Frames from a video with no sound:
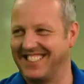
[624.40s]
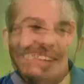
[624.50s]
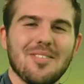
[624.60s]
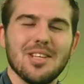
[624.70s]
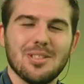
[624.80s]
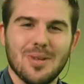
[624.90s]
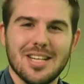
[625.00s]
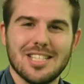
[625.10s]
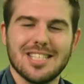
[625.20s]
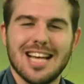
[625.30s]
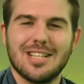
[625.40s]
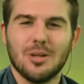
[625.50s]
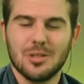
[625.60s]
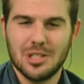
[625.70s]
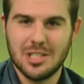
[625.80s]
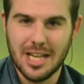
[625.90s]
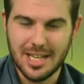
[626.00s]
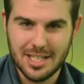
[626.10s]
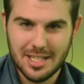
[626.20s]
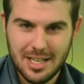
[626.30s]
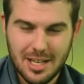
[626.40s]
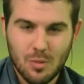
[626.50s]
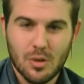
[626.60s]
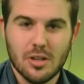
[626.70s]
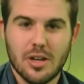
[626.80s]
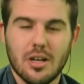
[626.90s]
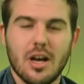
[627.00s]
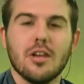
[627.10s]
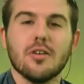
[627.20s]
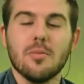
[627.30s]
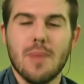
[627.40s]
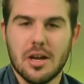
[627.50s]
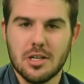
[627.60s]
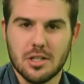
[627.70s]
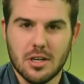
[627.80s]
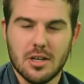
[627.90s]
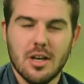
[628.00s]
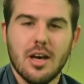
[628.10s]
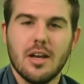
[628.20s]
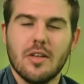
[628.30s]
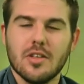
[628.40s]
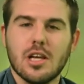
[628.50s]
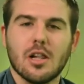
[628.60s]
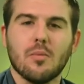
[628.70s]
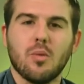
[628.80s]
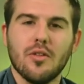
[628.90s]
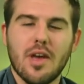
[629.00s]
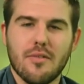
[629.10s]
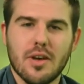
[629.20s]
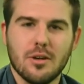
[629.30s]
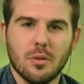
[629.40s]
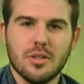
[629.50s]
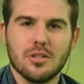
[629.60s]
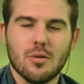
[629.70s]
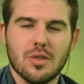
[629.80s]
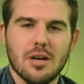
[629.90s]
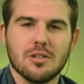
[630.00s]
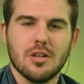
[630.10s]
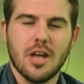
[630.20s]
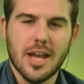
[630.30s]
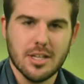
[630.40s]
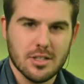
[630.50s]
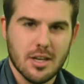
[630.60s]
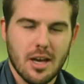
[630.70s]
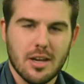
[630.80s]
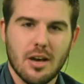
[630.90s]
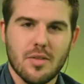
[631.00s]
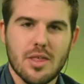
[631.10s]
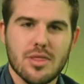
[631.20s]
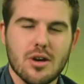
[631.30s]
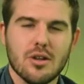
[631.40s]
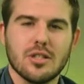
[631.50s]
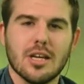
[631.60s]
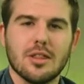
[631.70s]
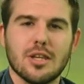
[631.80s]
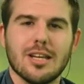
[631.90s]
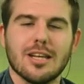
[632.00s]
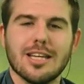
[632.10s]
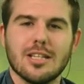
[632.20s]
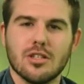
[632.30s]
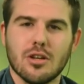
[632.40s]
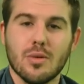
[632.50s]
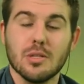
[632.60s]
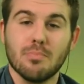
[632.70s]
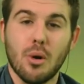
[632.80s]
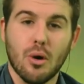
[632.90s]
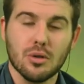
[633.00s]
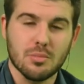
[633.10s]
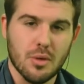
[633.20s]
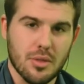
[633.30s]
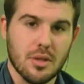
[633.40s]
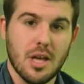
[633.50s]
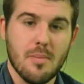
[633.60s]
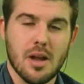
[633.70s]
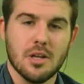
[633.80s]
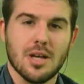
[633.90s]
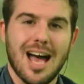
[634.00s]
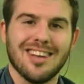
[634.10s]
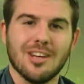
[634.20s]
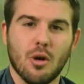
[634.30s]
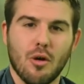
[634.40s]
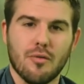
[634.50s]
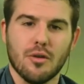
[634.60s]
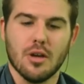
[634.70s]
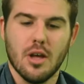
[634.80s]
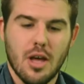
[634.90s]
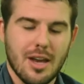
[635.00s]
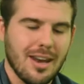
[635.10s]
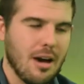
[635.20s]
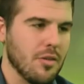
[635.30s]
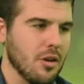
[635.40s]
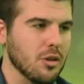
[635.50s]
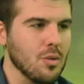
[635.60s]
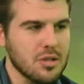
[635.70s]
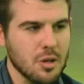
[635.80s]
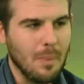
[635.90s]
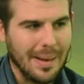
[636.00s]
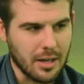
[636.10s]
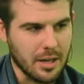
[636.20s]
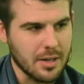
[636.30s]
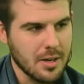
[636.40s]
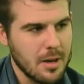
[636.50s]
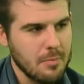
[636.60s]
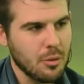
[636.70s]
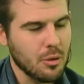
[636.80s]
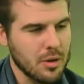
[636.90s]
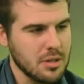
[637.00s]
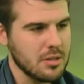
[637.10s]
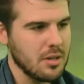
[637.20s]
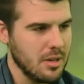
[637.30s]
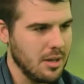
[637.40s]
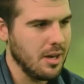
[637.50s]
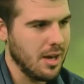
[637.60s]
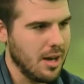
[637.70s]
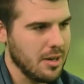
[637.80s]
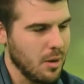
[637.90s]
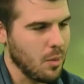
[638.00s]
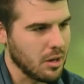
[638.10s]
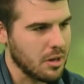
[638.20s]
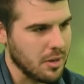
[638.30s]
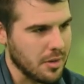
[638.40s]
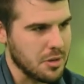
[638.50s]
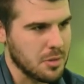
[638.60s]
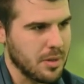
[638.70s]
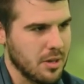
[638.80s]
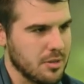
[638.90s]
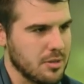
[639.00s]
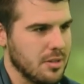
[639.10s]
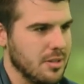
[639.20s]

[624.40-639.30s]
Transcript: So, this week's Sack or Stick, we're looking at another manager. Now, this club won the FA Cup in 2008, and now they're 13th in League Two. It's Portsmouth and their manager, Andy Orford. Now, they're not doing too badly, but the reason, we're looking at these is because